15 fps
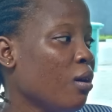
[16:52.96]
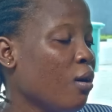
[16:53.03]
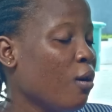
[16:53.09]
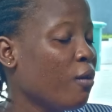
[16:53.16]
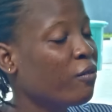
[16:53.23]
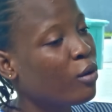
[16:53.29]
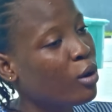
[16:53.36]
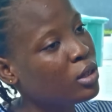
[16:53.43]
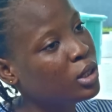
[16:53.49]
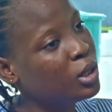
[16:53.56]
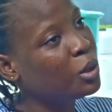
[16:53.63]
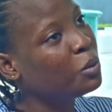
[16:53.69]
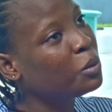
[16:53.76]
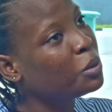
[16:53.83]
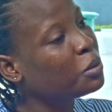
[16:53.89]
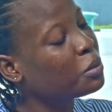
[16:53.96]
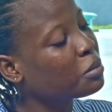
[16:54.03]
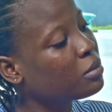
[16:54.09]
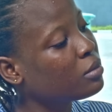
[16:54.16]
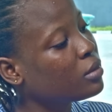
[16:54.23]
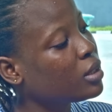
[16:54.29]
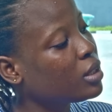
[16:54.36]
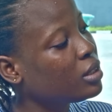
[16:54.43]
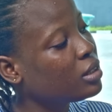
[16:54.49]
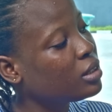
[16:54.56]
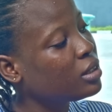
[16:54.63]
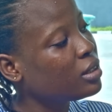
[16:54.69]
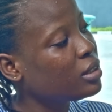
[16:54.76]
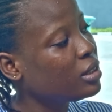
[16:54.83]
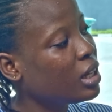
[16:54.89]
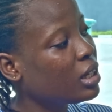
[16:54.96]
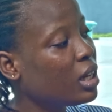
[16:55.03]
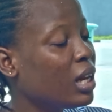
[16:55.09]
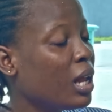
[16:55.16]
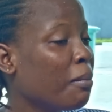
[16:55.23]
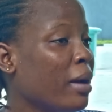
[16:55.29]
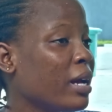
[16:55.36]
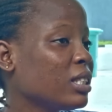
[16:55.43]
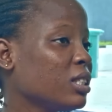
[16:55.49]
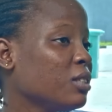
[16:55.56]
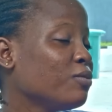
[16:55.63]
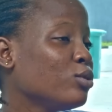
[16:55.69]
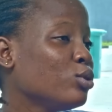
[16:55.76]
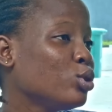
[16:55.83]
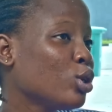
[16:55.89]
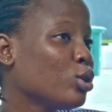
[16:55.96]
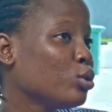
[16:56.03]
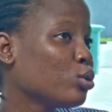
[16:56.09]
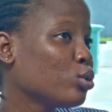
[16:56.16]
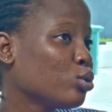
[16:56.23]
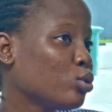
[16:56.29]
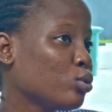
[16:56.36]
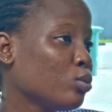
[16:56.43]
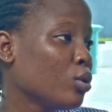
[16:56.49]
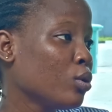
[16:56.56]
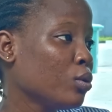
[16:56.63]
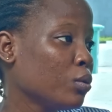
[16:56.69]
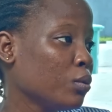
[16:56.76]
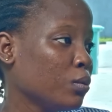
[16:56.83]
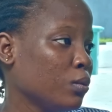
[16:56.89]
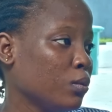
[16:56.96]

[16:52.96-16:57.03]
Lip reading: Of course they will. Daniela might even join us tomorrow.